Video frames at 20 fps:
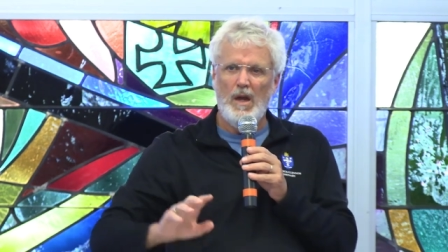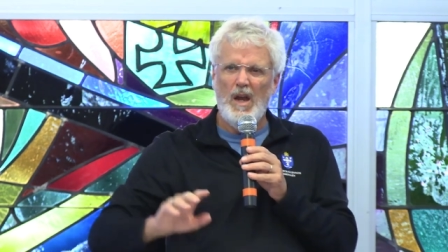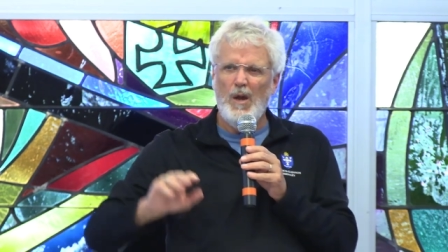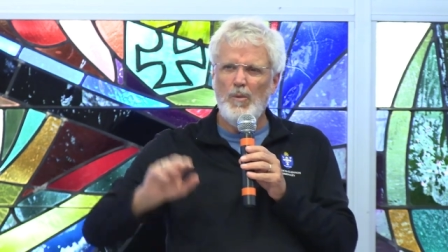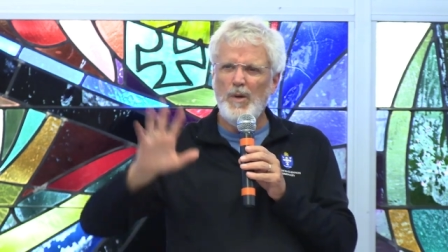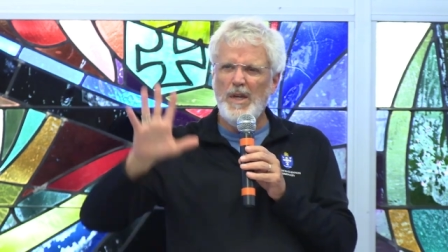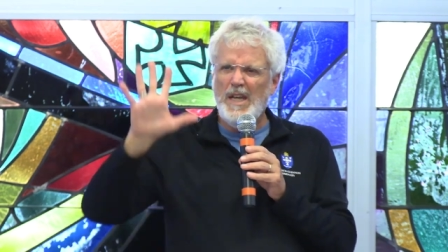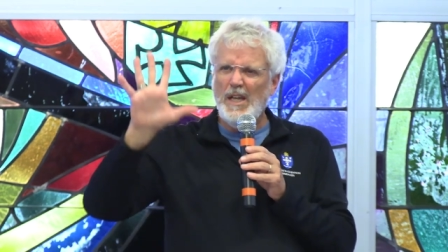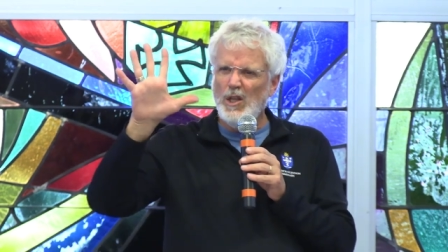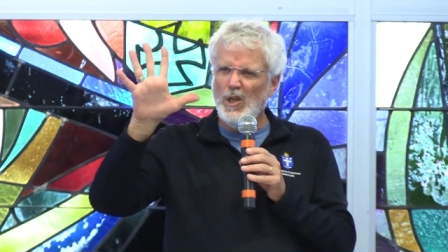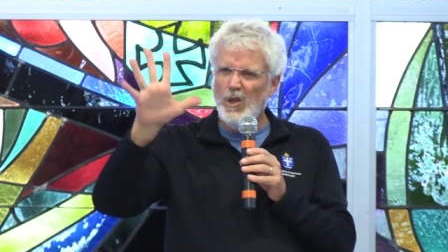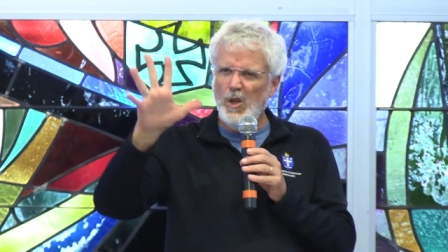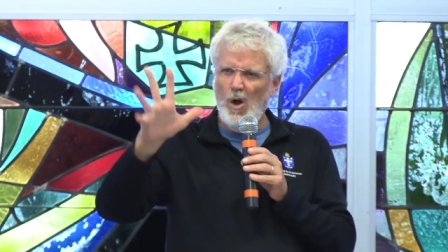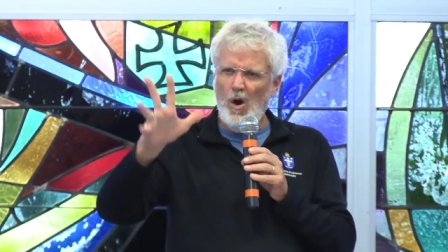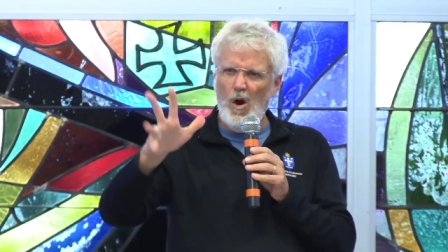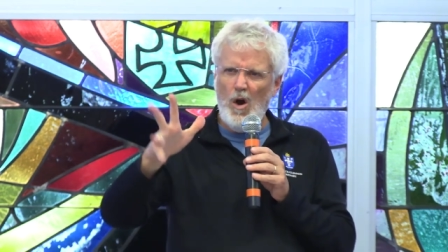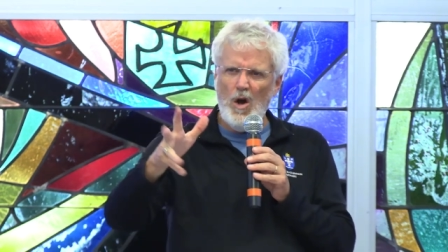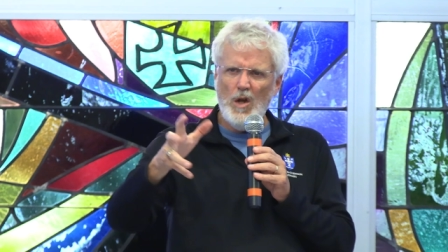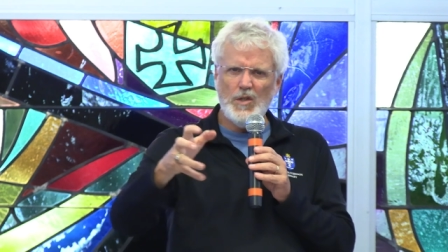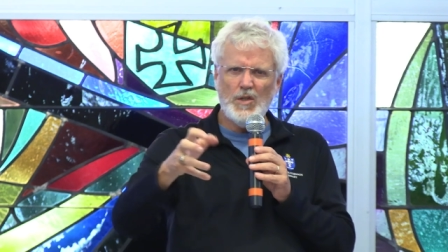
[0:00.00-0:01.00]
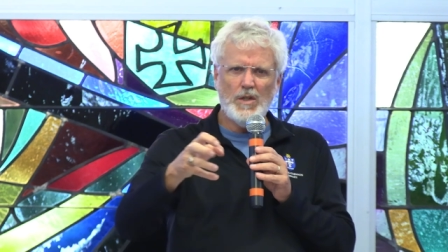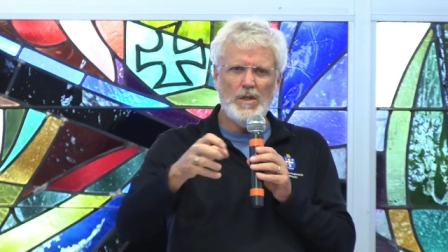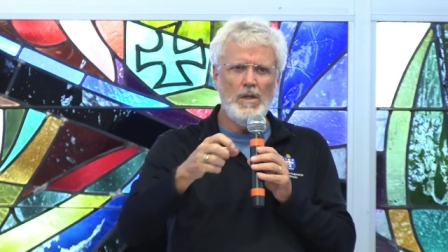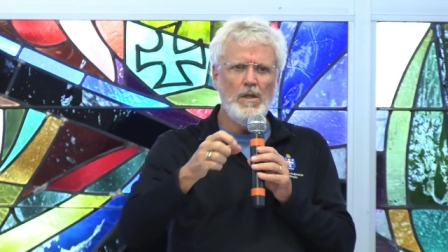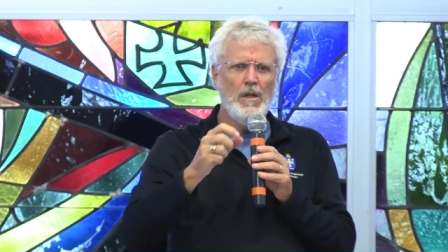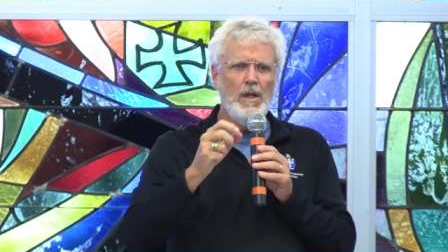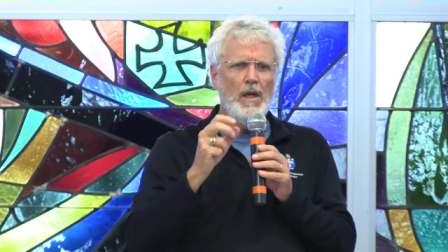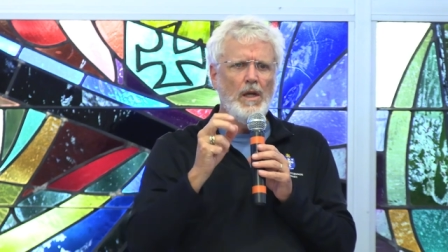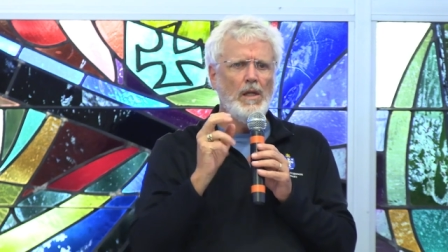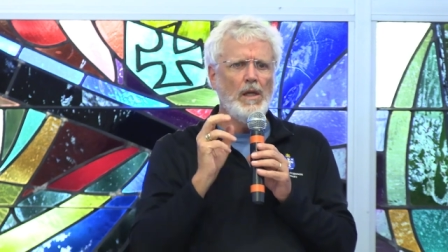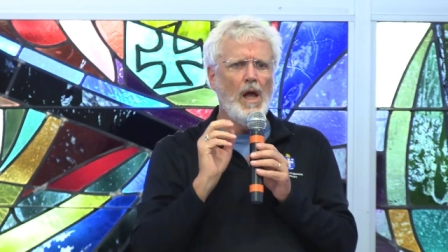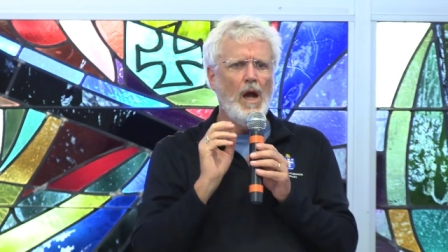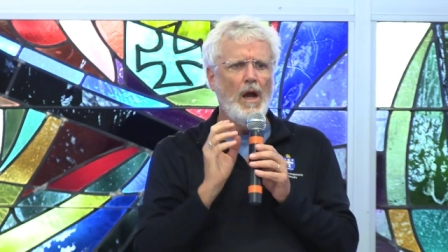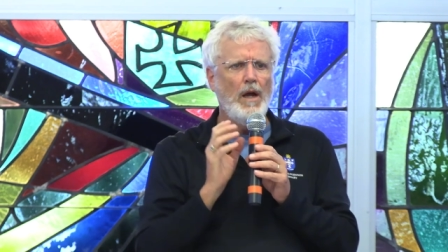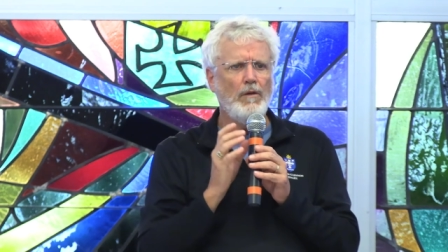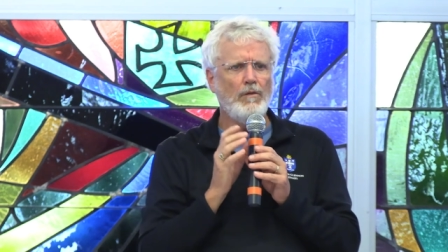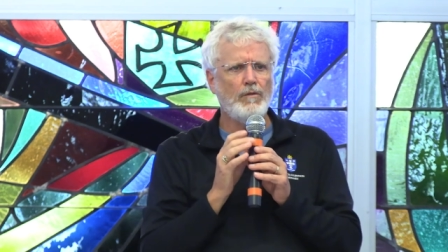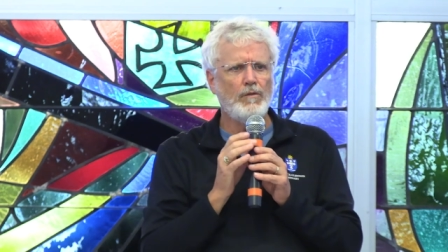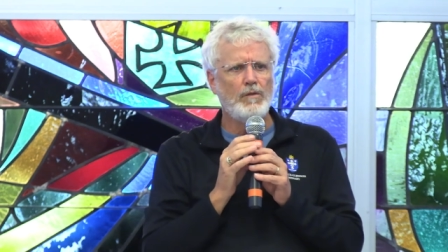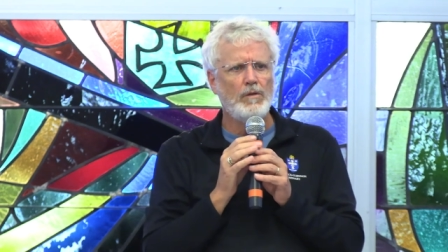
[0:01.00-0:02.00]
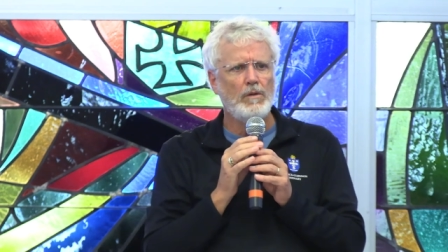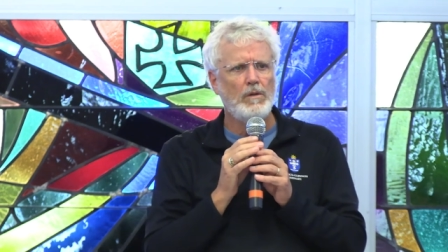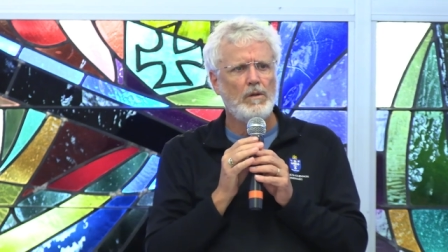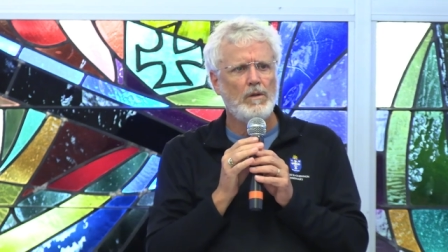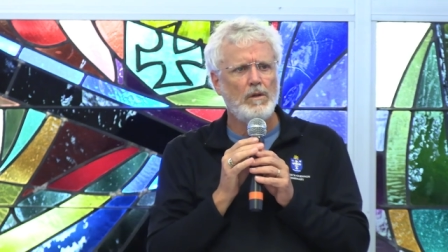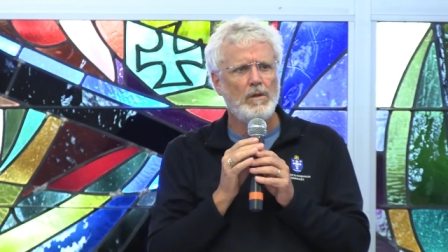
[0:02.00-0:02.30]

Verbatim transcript: And we get lost in lay life